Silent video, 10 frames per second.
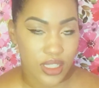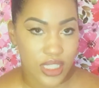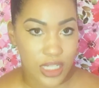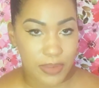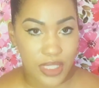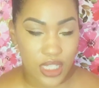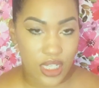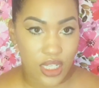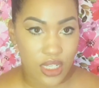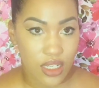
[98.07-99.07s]
Deep
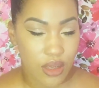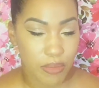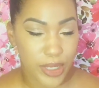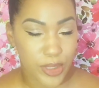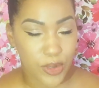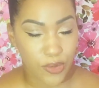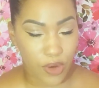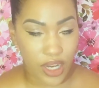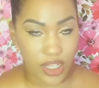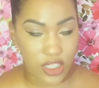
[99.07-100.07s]
C, bundle of
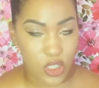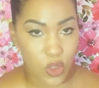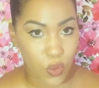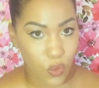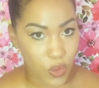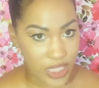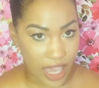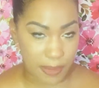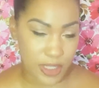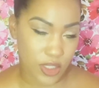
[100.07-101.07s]
rights was
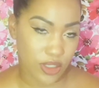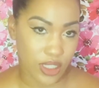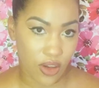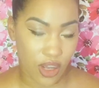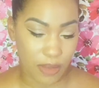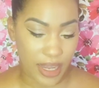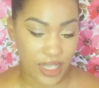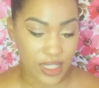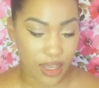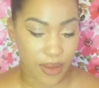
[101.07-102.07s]
absolutely on my
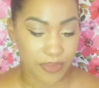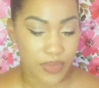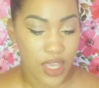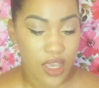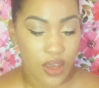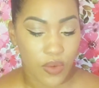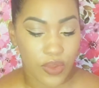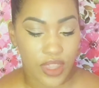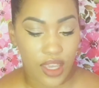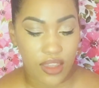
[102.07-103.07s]
exam.
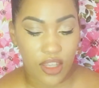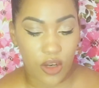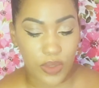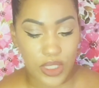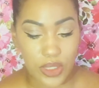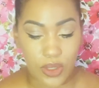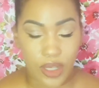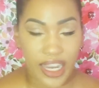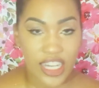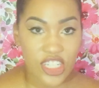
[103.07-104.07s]
Then there was dual
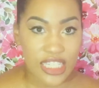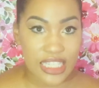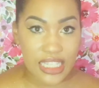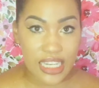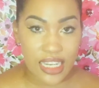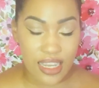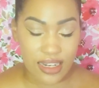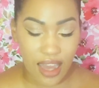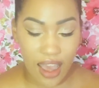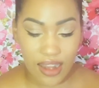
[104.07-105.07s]
agency
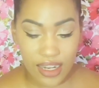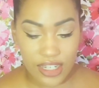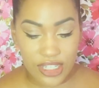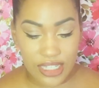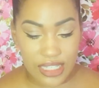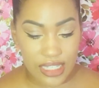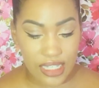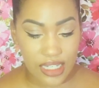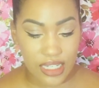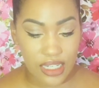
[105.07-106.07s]
and
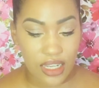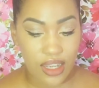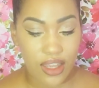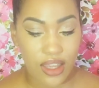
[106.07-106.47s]
non-agency,